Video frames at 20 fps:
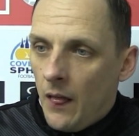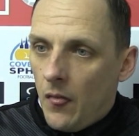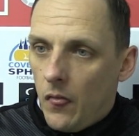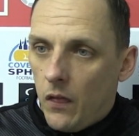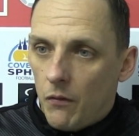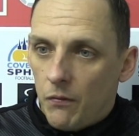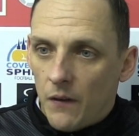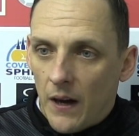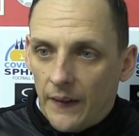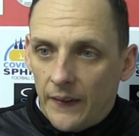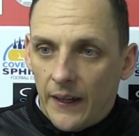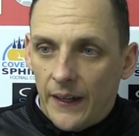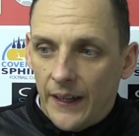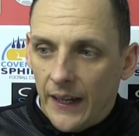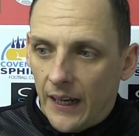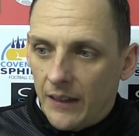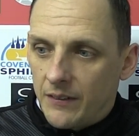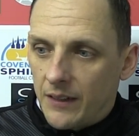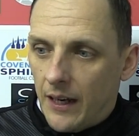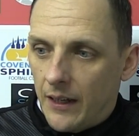the fact that he
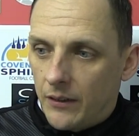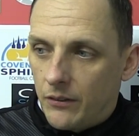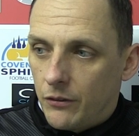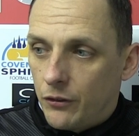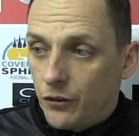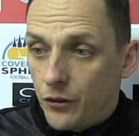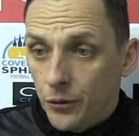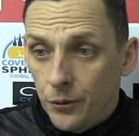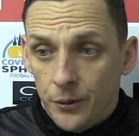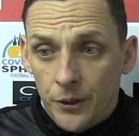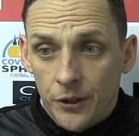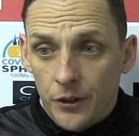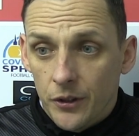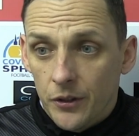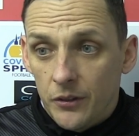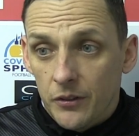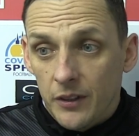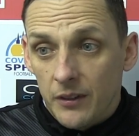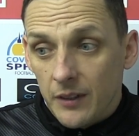has had suitors,